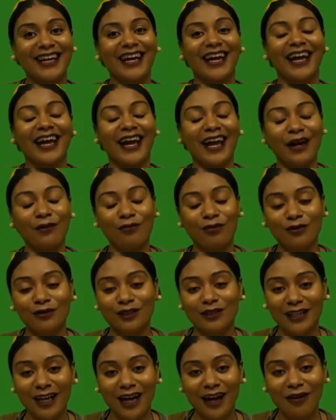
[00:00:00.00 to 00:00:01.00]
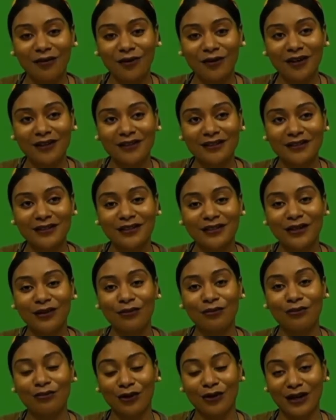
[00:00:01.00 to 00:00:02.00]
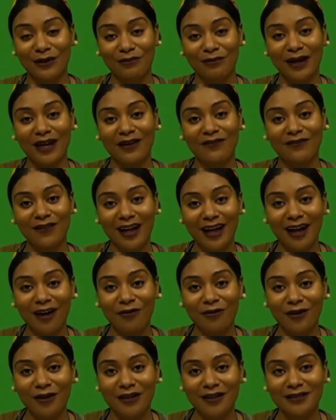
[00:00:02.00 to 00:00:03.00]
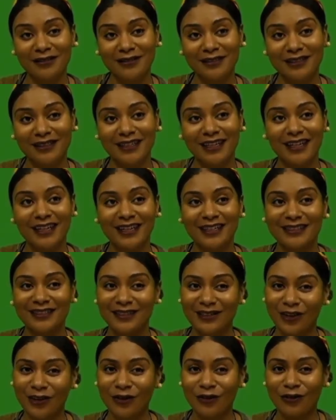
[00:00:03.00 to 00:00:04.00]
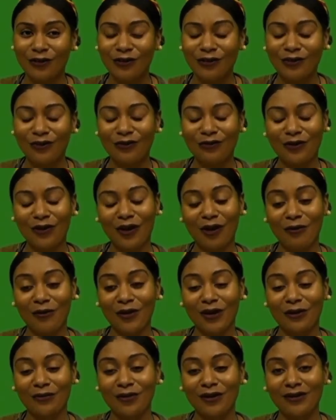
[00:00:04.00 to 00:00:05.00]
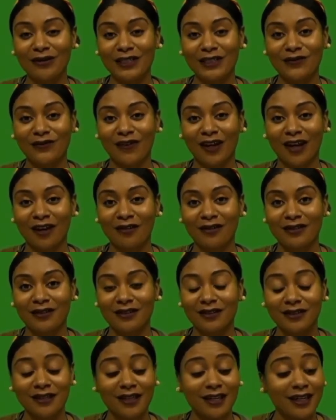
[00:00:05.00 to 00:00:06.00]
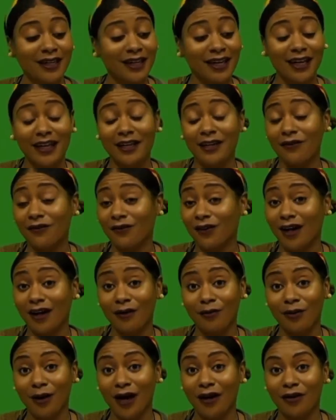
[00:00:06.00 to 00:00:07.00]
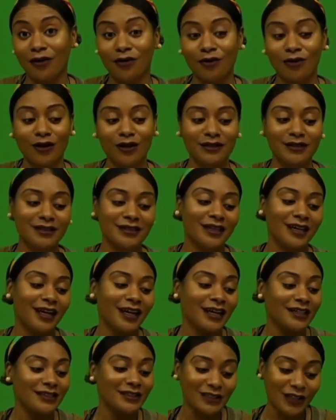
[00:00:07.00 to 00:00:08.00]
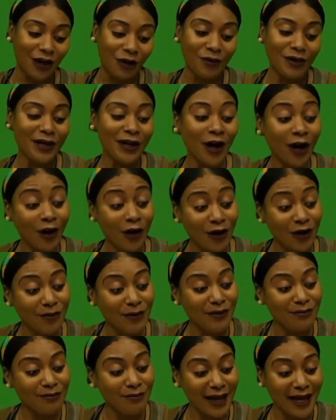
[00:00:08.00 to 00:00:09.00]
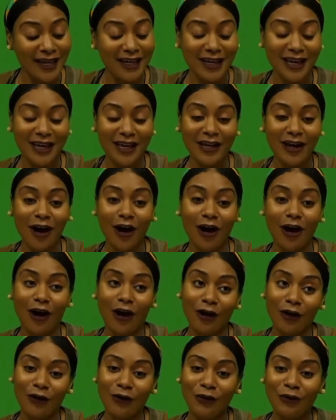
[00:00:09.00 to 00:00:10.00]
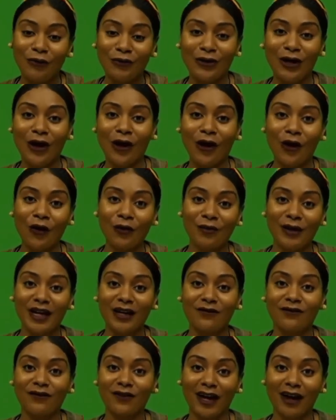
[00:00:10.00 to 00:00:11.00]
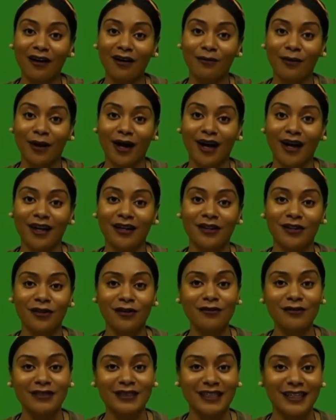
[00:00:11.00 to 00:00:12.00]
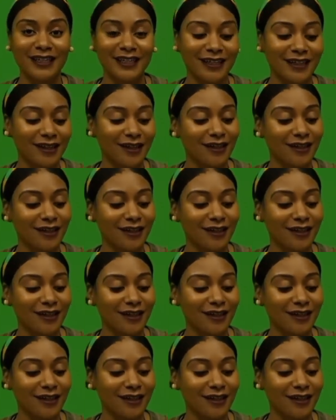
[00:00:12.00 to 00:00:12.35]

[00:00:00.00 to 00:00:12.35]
April showers bring May flowers. So, where are we going to put these flowers? In the flower pot, of course. So we are going to be making our own homemade flower pot using